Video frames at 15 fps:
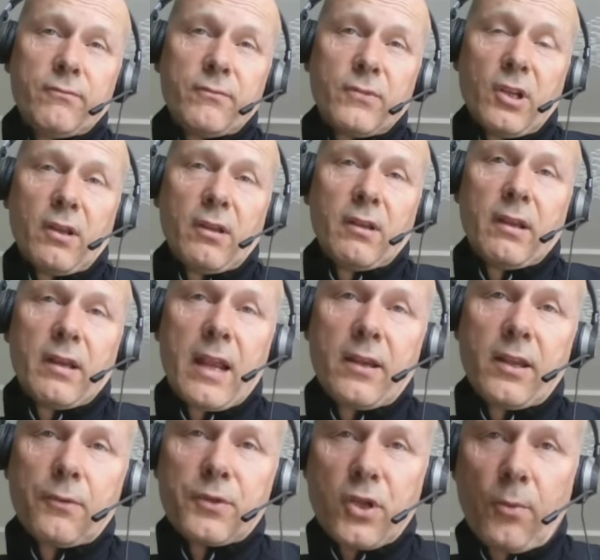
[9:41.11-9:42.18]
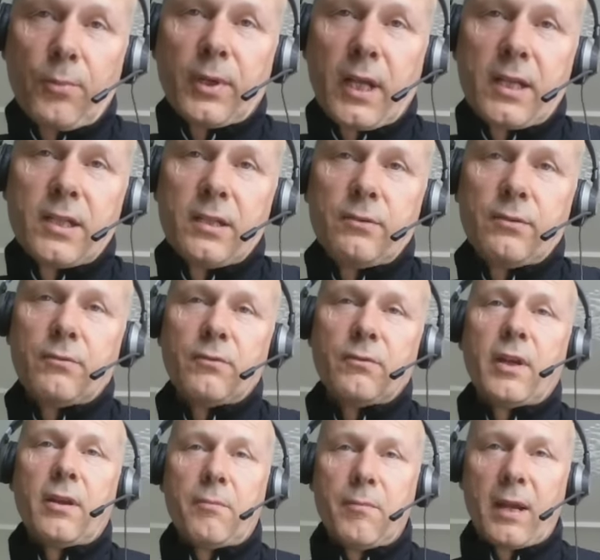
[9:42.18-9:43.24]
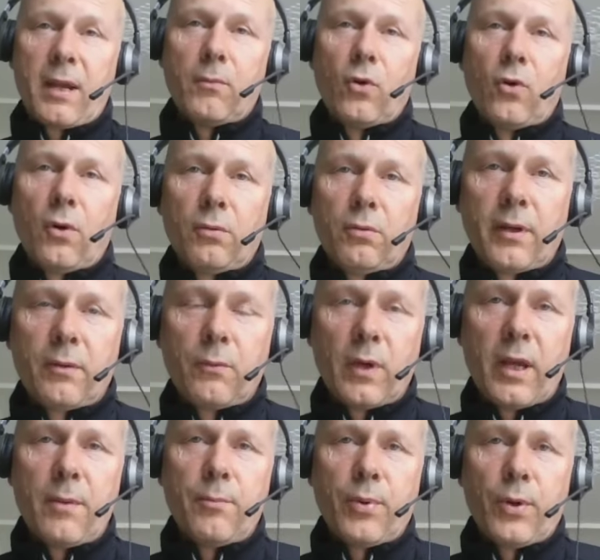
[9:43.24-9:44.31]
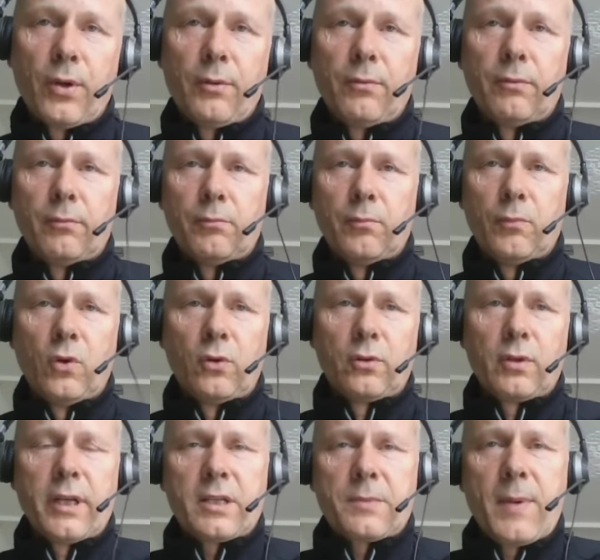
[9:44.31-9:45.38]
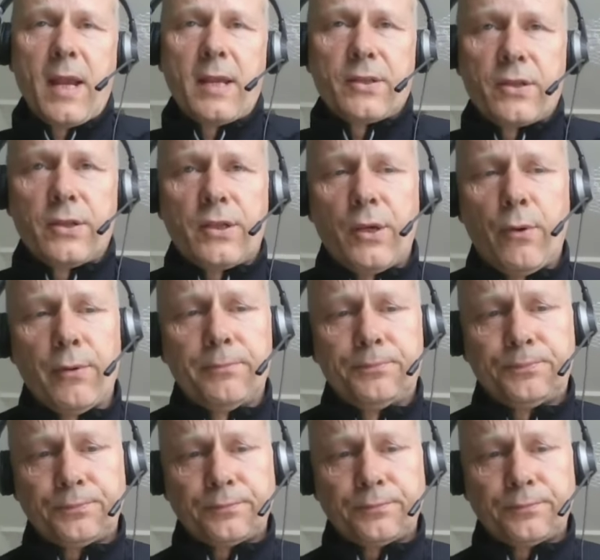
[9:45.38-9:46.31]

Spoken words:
Anything that was complicated, it meant more input and more expense and so on.